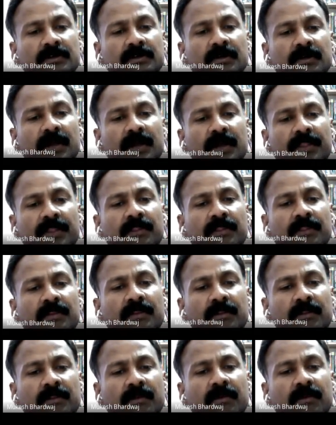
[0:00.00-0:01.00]
and
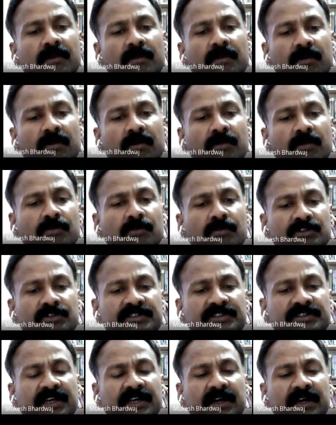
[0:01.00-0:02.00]
almost
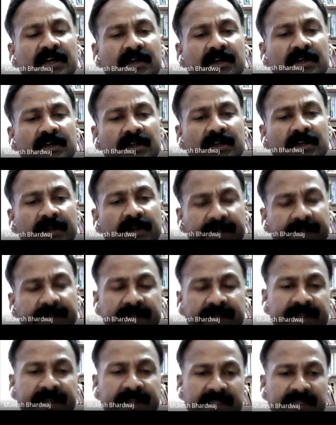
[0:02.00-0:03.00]
they are
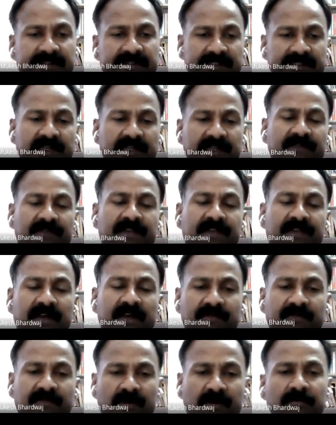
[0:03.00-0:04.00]
decrease if they are
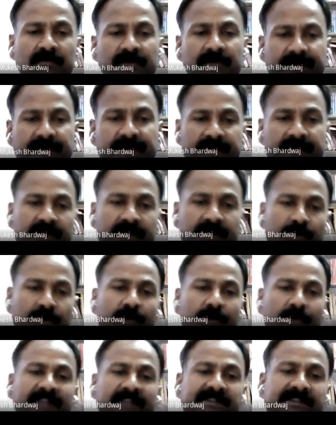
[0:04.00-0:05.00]
from rare to
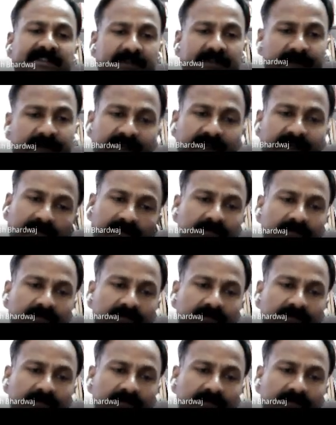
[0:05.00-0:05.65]
denser medium.